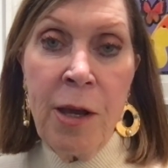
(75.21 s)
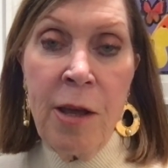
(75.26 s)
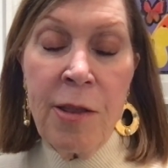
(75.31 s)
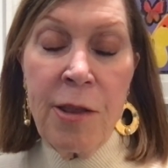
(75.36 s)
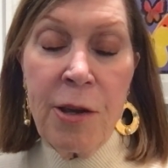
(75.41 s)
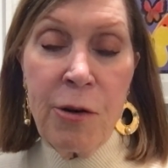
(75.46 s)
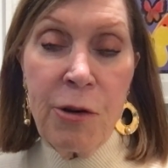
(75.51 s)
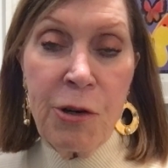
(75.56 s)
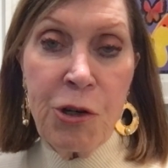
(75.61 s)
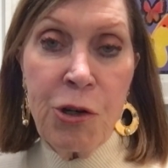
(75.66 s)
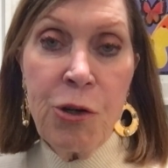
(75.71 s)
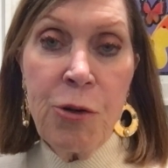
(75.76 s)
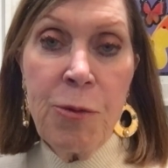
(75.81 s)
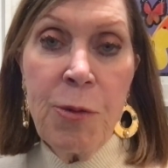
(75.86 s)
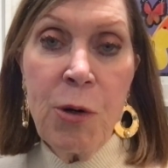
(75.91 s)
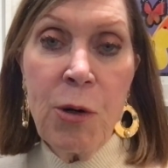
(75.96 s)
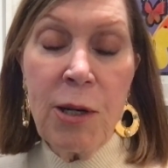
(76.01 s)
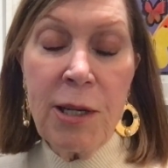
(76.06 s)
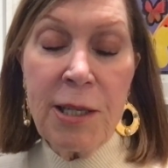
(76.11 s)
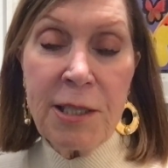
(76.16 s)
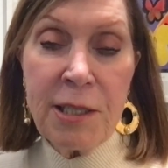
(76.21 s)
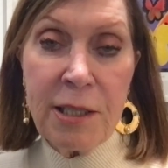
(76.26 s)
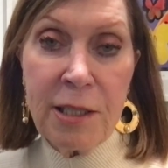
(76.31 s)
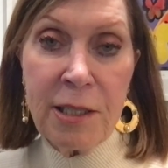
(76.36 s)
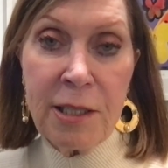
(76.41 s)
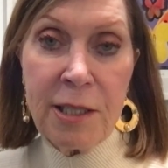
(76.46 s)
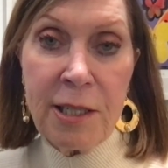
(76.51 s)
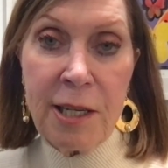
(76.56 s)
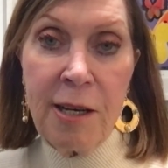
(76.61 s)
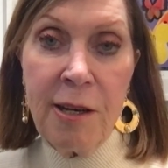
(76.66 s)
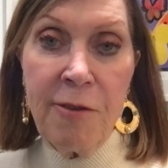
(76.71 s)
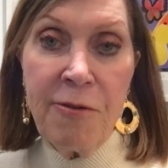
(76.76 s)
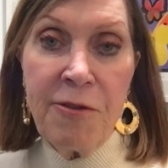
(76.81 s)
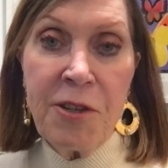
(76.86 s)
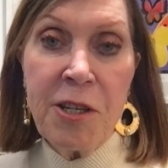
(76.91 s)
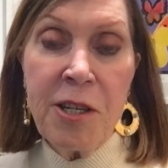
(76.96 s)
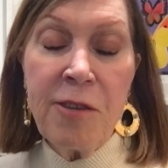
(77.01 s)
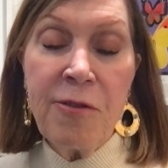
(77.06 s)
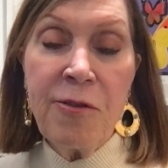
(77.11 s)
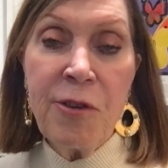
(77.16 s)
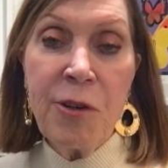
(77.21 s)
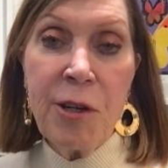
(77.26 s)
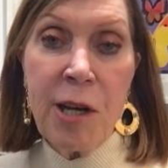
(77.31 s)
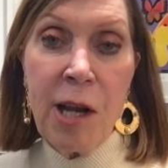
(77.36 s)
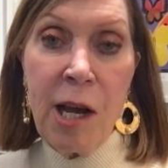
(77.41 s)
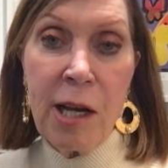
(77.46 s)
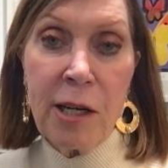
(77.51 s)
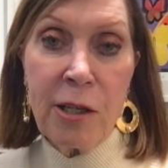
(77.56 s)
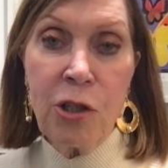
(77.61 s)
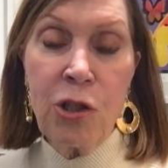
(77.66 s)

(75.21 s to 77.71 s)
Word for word: There are two more lessons left, and if you'd like